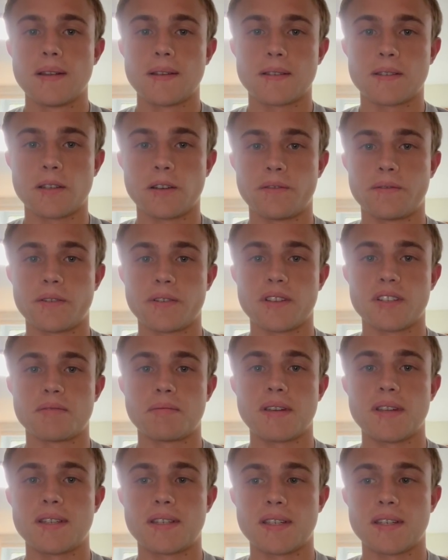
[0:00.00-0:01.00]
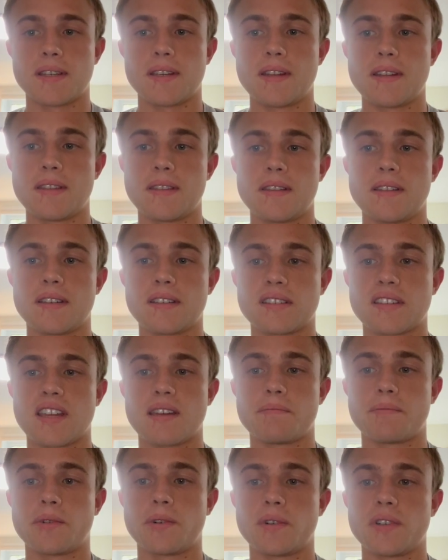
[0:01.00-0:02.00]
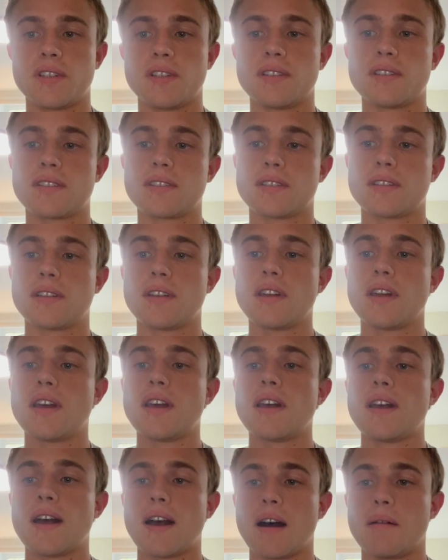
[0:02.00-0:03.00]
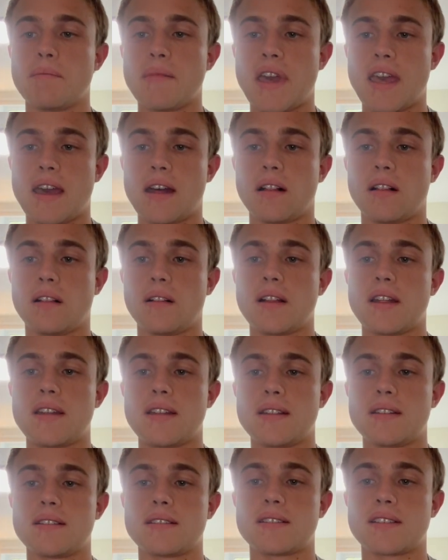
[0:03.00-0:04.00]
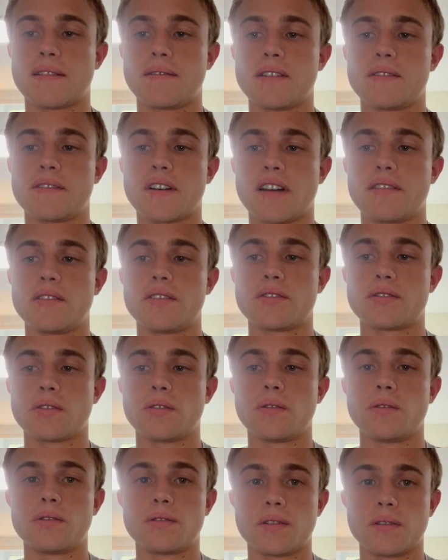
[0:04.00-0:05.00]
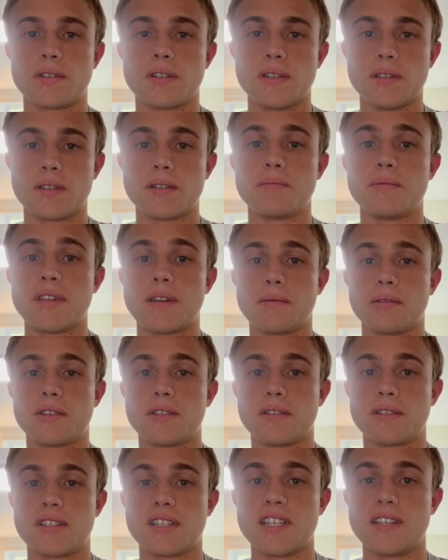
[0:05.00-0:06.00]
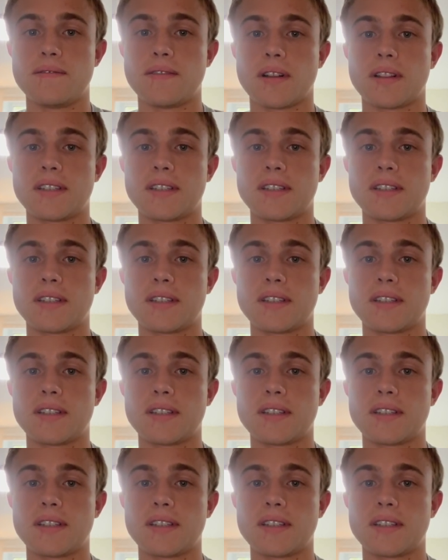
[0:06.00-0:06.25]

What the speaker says: So for this patient in the example, he is a male and 75 years old, so she should be able to achieve at